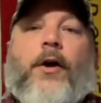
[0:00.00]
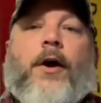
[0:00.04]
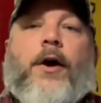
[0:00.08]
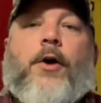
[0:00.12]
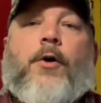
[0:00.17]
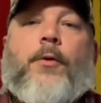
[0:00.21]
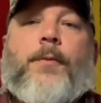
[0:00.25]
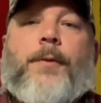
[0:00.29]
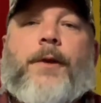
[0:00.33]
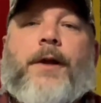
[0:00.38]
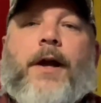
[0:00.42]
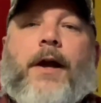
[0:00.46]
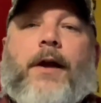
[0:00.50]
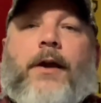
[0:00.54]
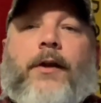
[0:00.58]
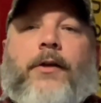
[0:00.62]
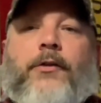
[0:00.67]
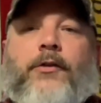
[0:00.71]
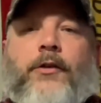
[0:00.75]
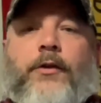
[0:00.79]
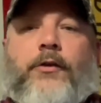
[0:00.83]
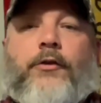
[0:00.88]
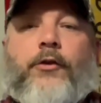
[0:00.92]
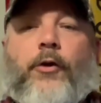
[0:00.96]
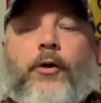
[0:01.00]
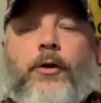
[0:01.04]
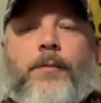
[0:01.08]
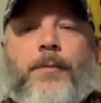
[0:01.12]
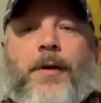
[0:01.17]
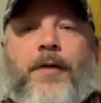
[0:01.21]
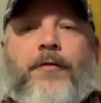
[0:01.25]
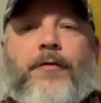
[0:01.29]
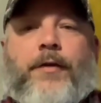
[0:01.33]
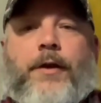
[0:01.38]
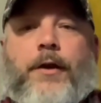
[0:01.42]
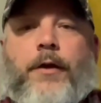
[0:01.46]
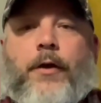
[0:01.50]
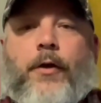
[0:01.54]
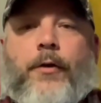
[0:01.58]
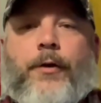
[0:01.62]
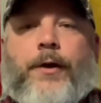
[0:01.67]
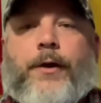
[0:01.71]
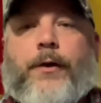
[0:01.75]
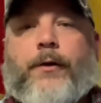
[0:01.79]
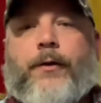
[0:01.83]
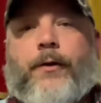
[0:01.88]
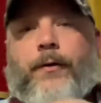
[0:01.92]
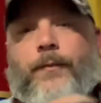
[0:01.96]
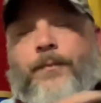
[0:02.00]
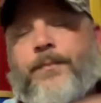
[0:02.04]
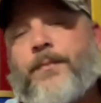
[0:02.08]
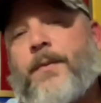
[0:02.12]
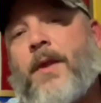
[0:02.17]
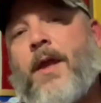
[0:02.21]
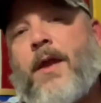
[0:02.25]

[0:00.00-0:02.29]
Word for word: I hope you guys enjoyed my video here